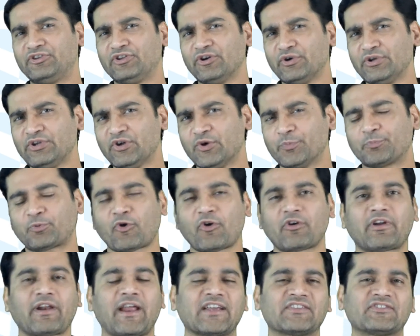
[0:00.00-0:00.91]
Do you
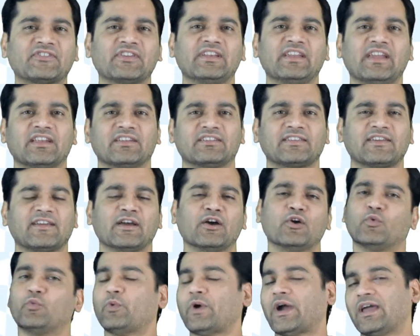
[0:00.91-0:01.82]
procrastinate?
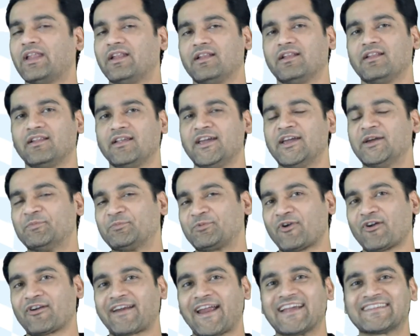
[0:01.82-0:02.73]
Well,
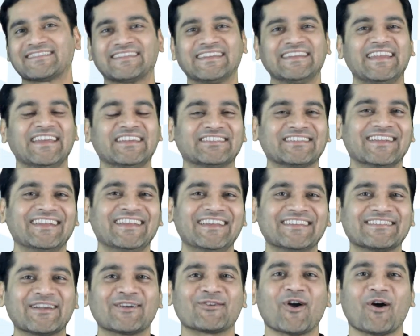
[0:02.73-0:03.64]
procrastination
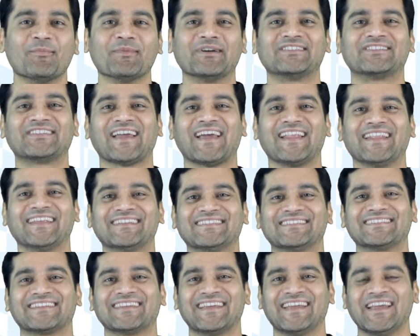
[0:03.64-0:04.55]
is a common
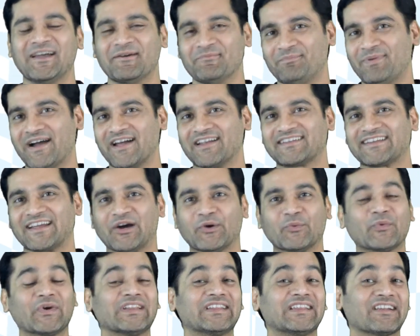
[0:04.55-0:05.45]
challenge,
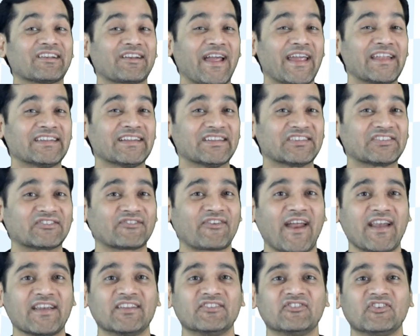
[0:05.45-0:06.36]
but with the right
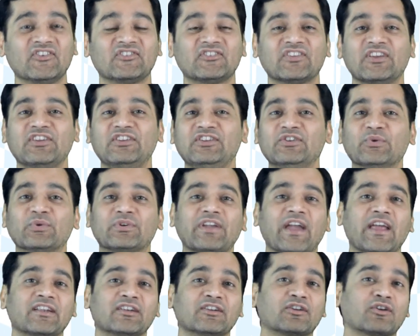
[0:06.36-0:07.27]
strategies, you
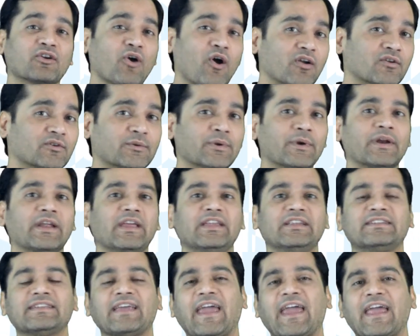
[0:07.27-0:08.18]
can conquer
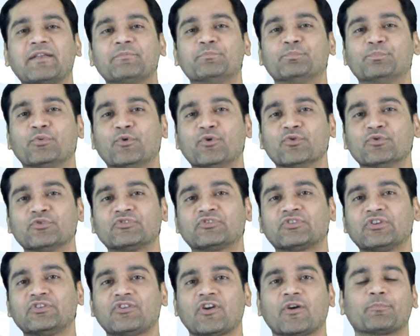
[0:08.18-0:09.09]
it and
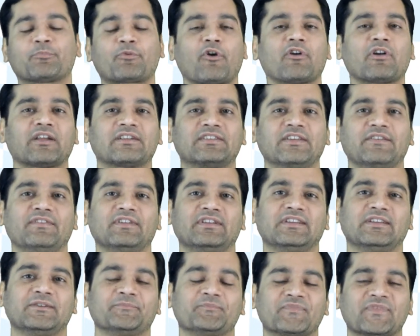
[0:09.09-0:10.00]
boost your
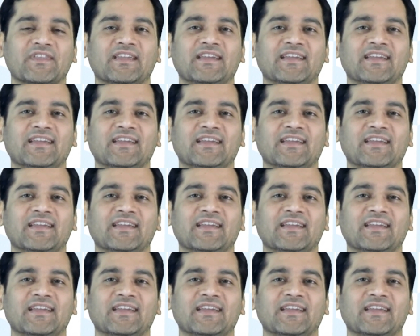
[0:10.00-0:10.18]
productivity.